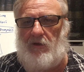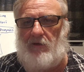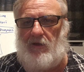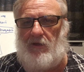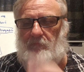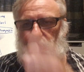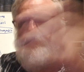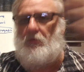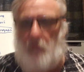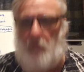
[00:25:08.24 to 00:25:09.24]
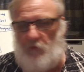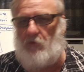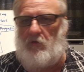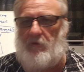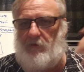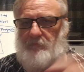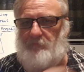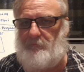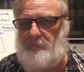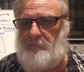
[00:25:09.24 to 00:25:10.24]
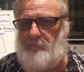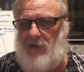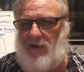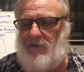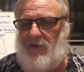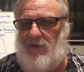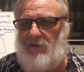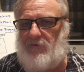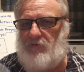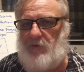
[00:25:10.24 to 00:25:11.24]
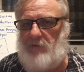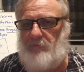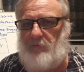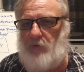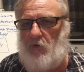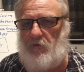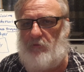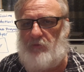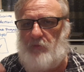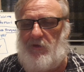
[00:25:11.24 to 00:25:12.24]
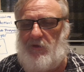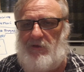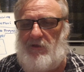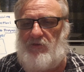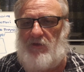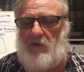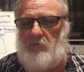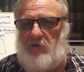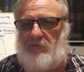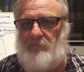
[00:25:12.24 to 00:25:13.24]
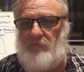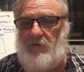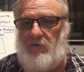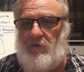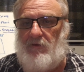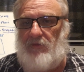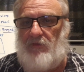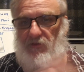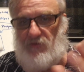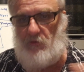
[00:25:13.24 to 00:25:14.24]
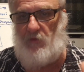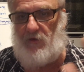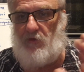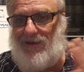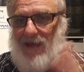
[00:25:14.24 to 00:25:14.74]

and pulled all the putty out that's been the bog that was put in years ago and whatever, they see what they got